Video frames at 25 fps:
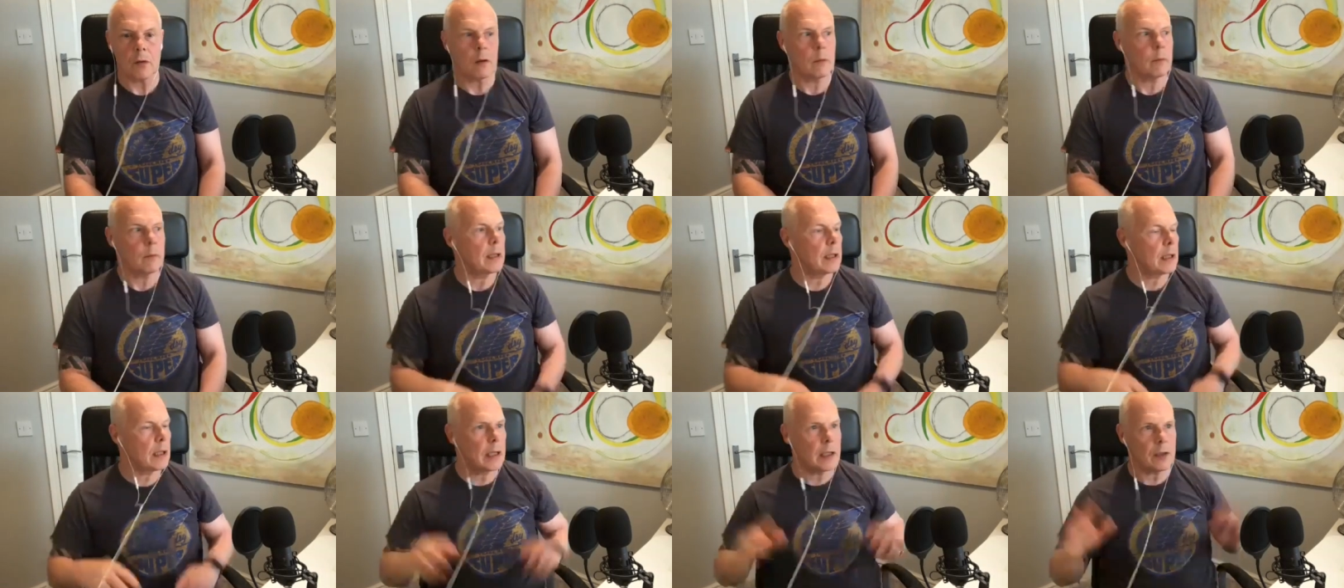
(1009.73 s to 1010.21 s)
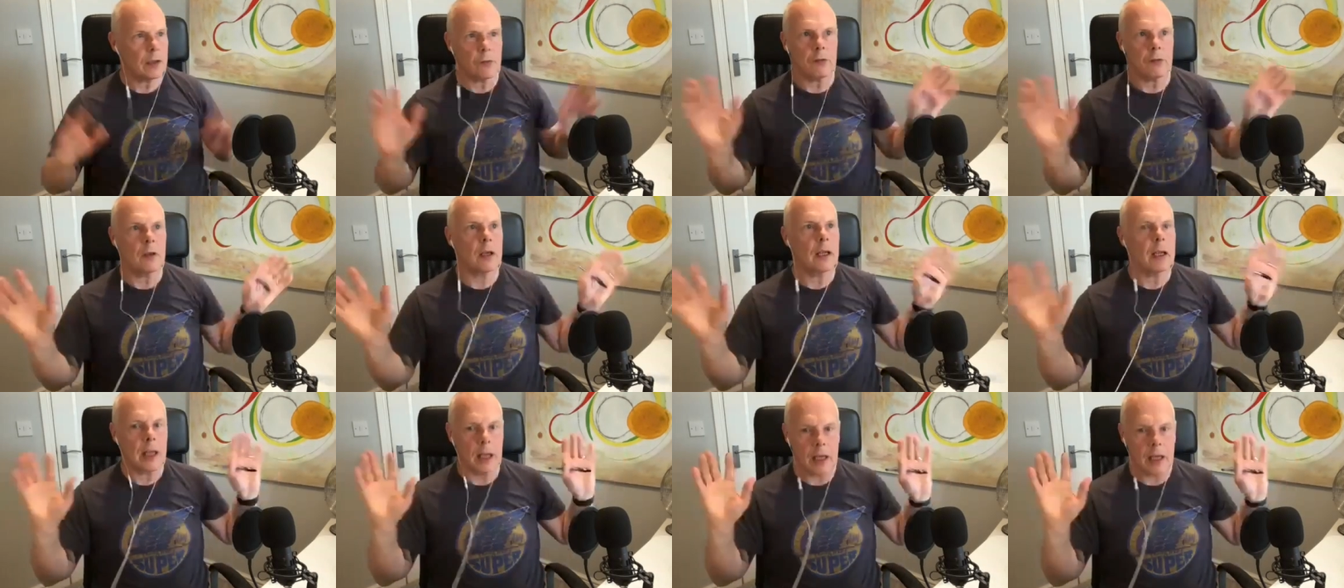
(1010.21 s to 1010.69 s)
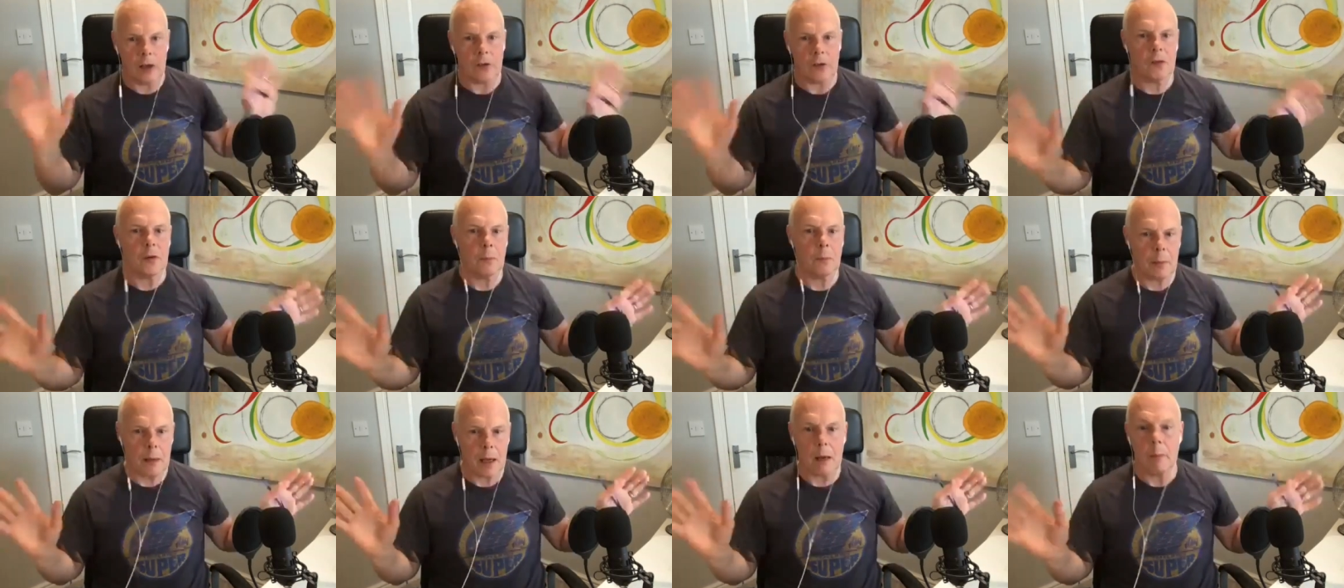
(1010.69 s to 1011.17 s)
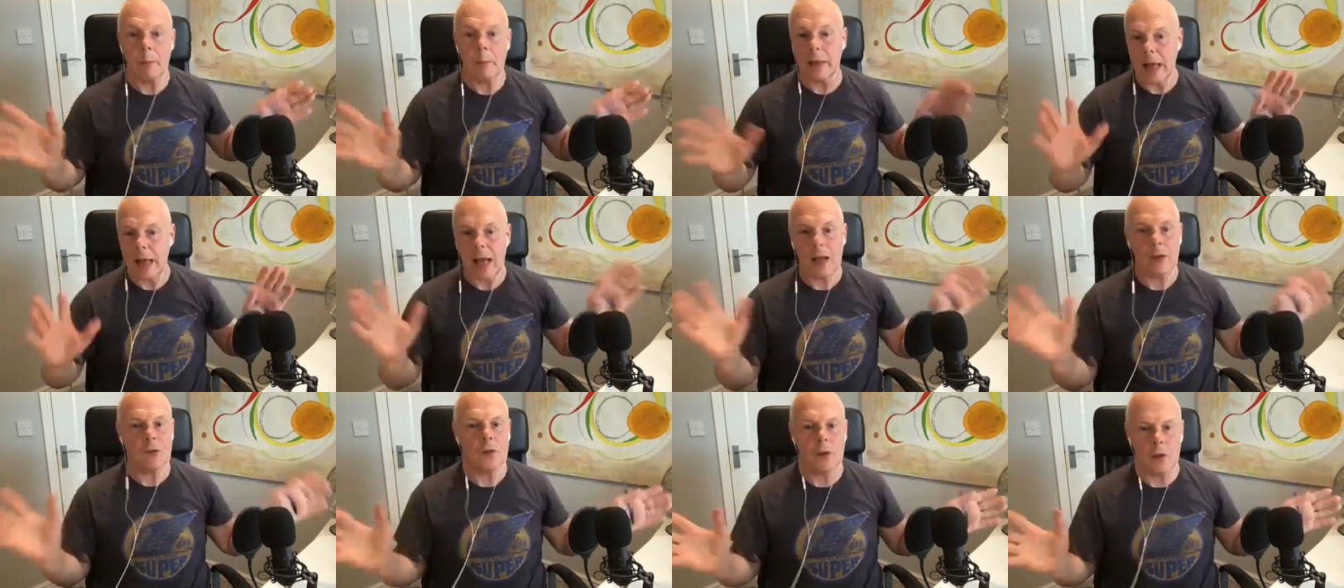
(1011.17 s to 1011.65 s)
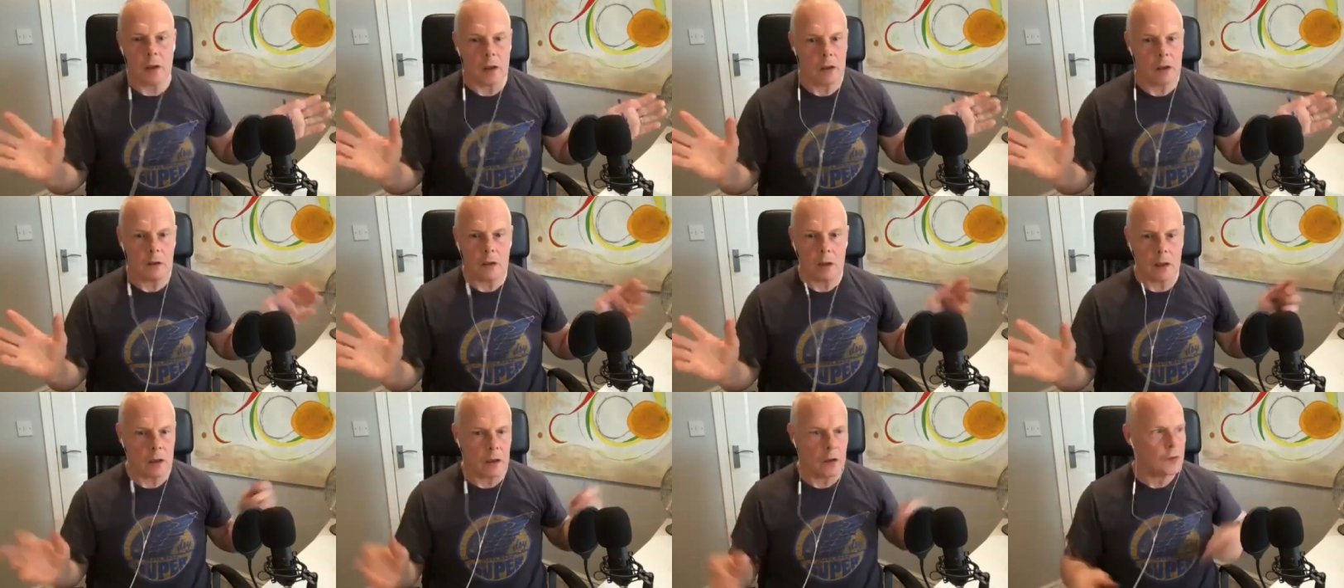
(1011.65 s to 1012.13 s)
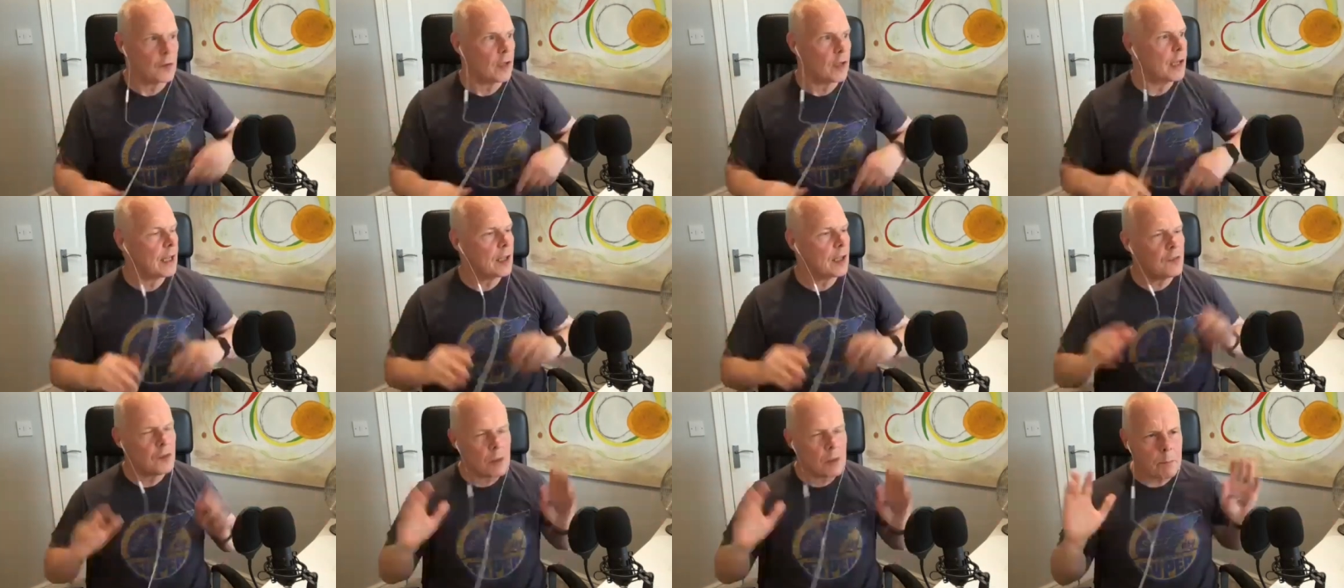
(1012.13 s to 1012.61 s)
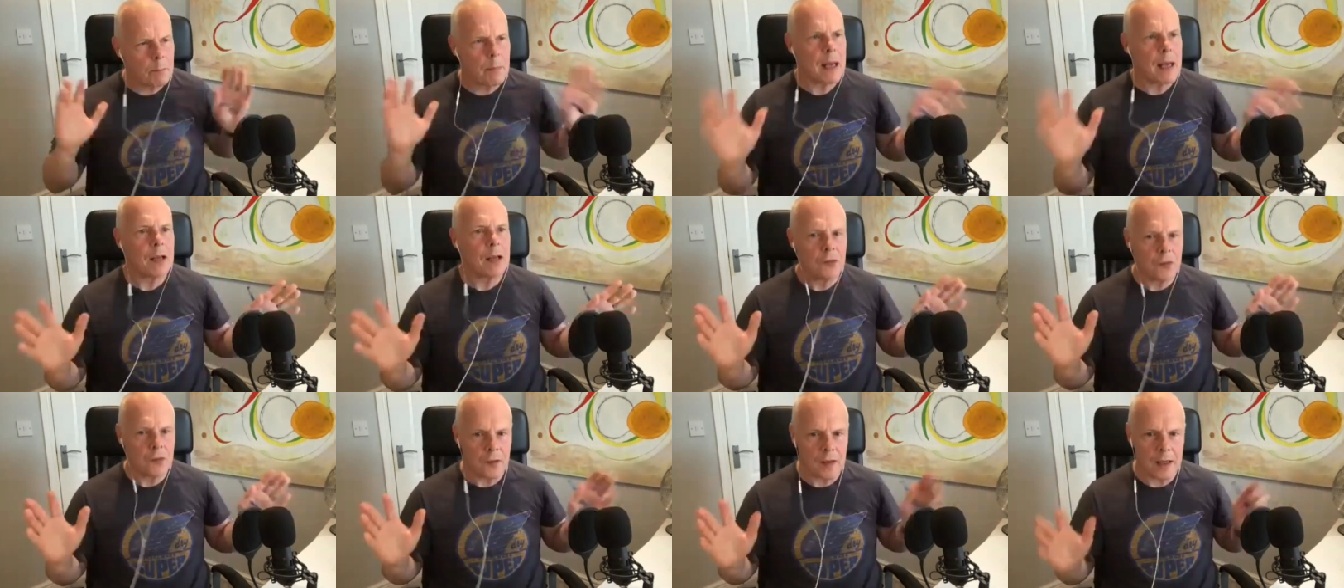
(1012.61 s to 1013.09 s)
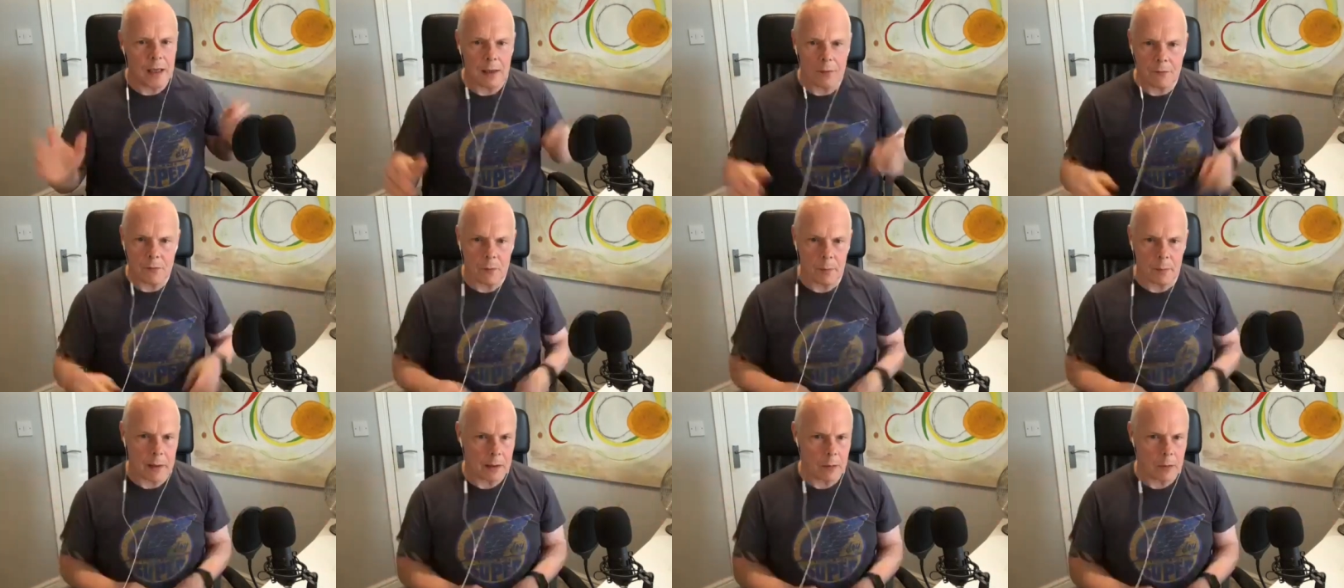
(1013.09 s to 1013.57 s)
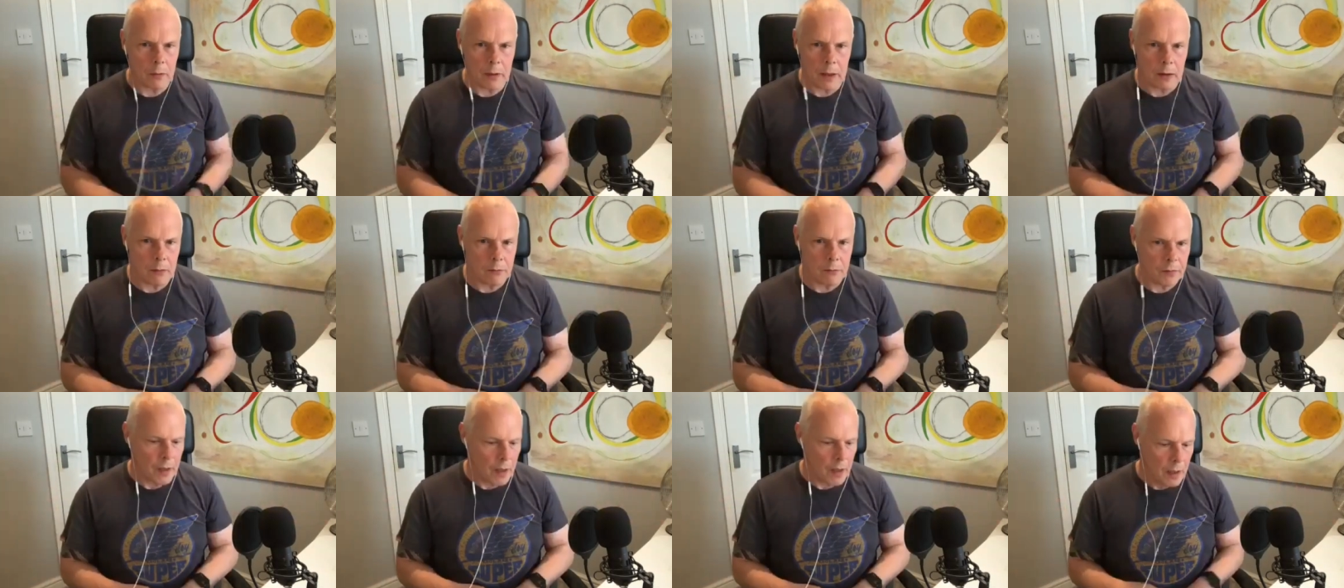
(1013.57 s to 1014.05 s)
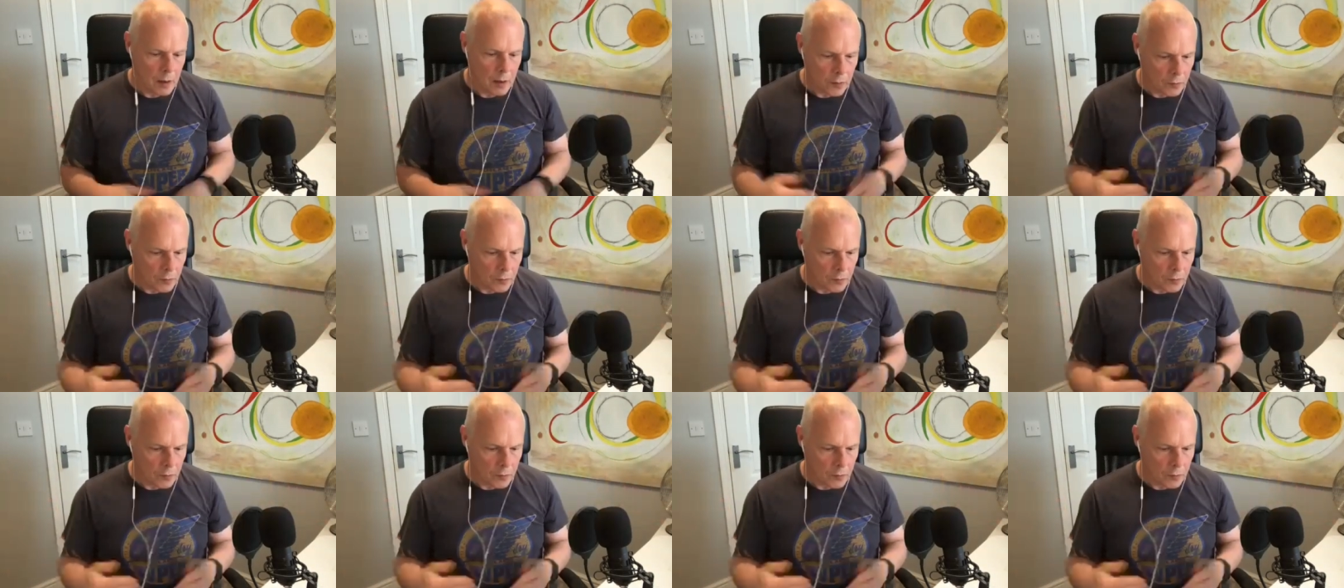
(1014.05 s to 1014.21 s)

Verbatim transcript: I mean, literally, it is the best. I mean, as you know, Carlos, it is the best thing for mental health.